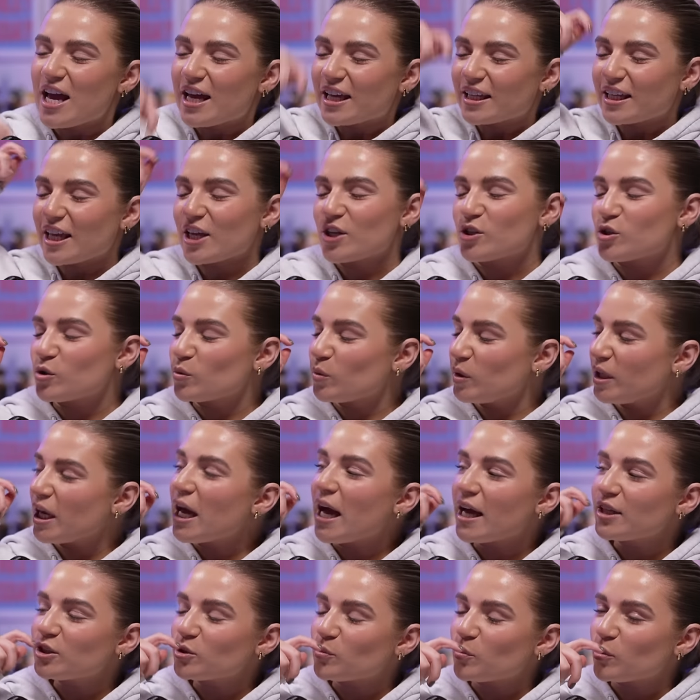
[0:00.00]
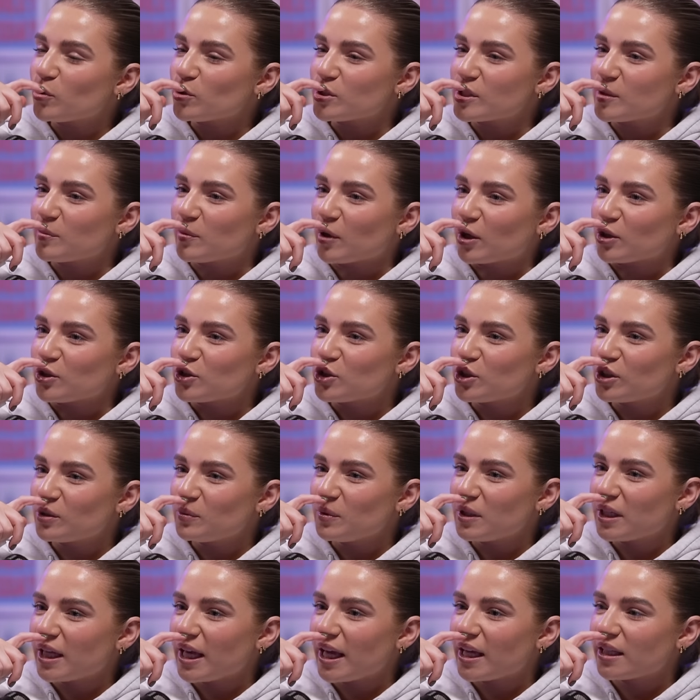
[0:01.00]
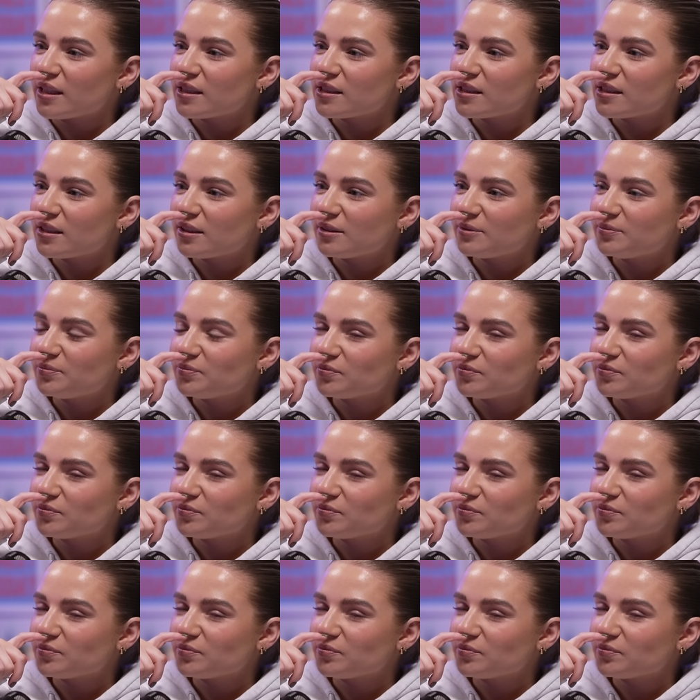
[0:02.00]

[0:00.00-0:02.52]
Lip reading: Yeah, so we had our boozy brunch at the weekend,